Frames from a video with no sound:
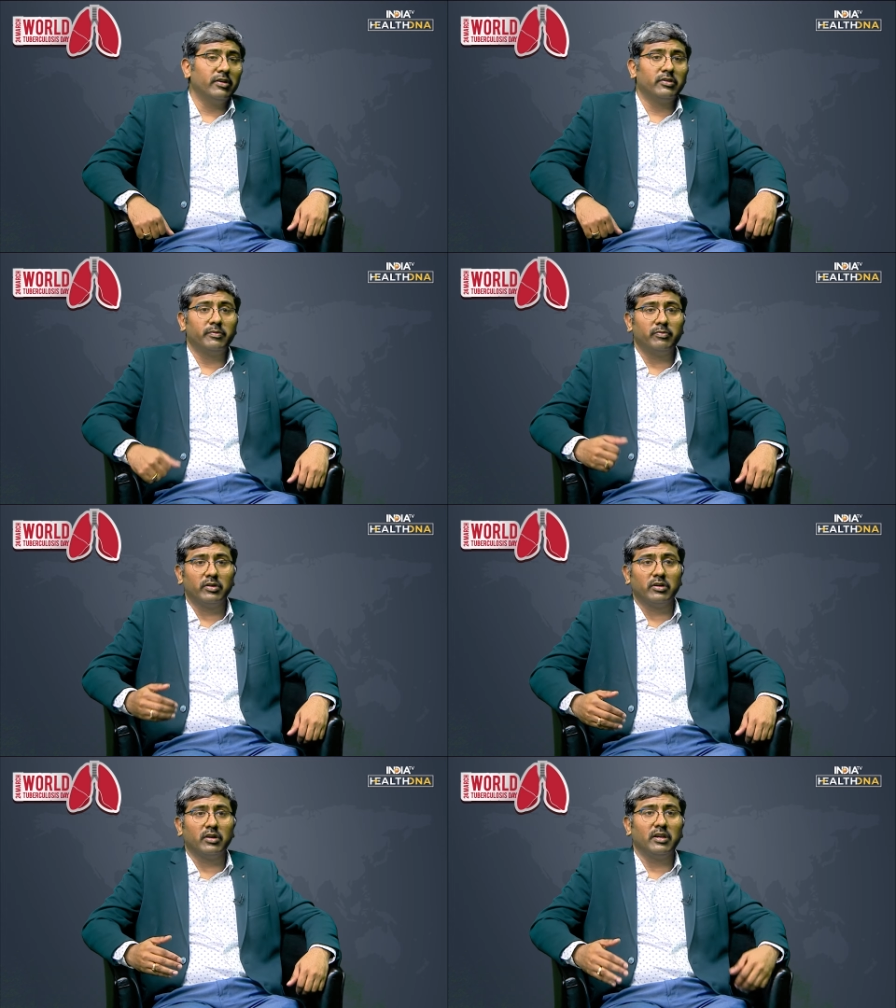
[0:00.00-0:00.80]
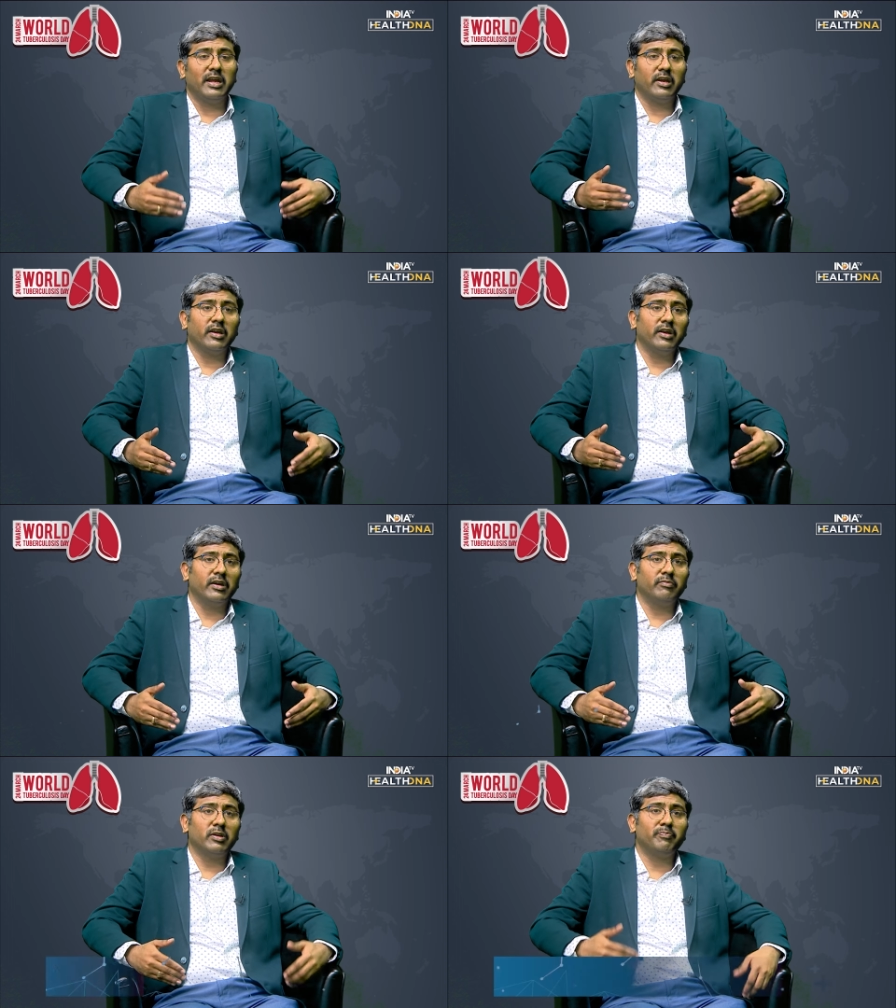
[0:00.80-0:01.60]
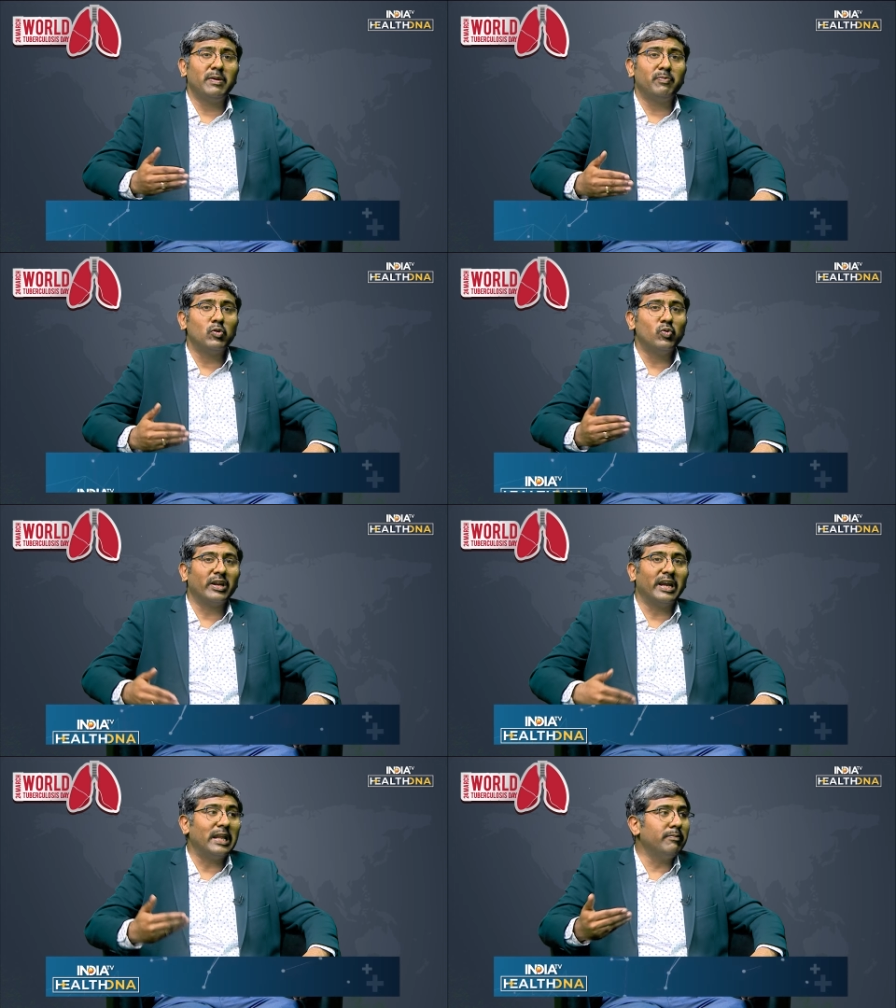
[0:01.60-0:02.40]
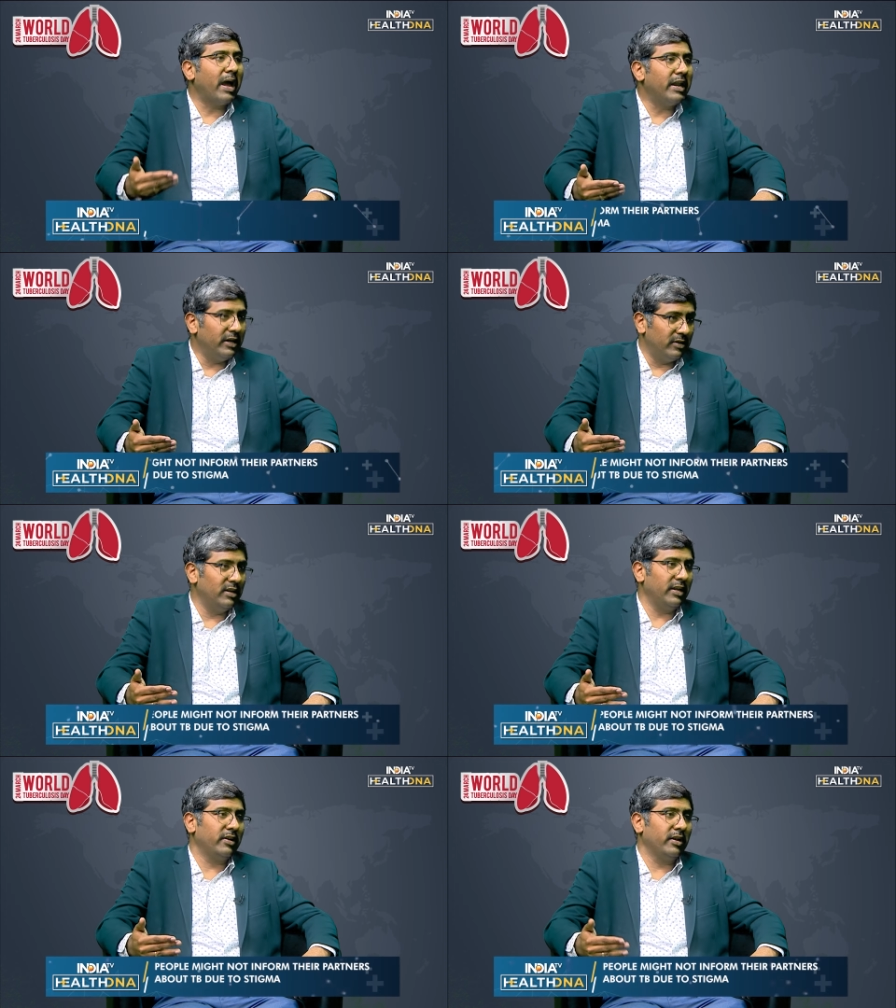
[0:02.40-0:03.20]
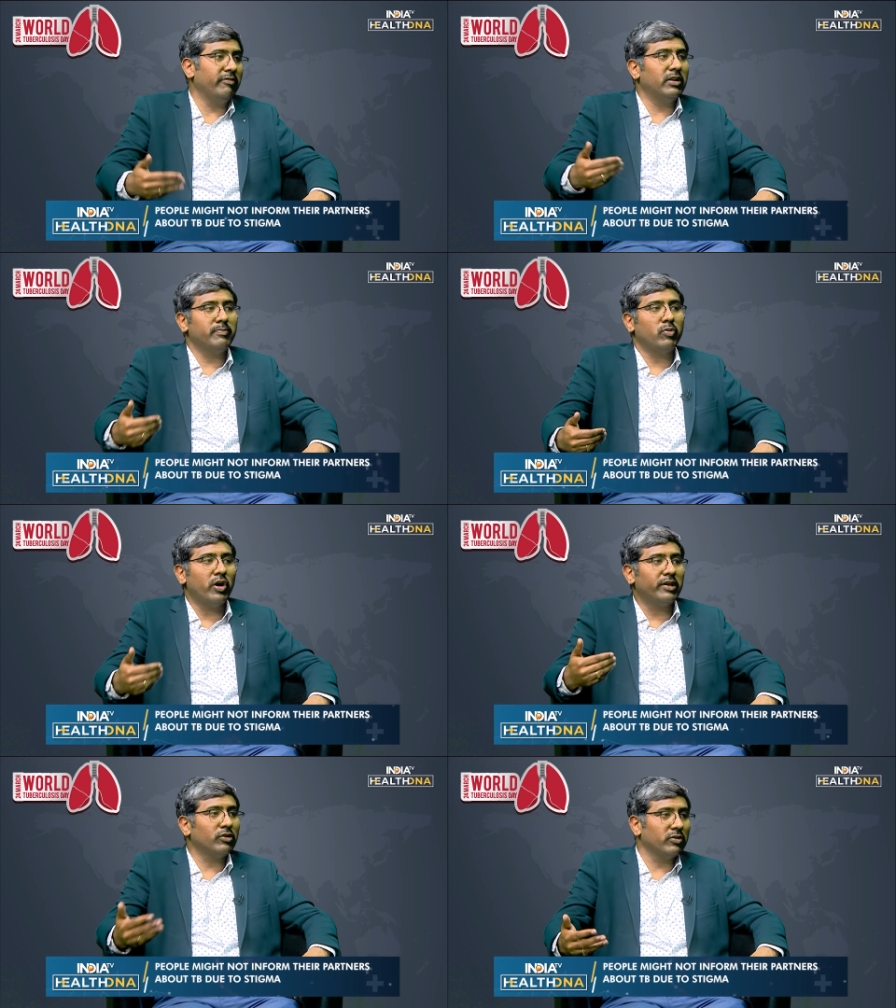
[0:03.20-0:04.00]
The, okay. Like uh, the people who are getting married, like even the boys mm.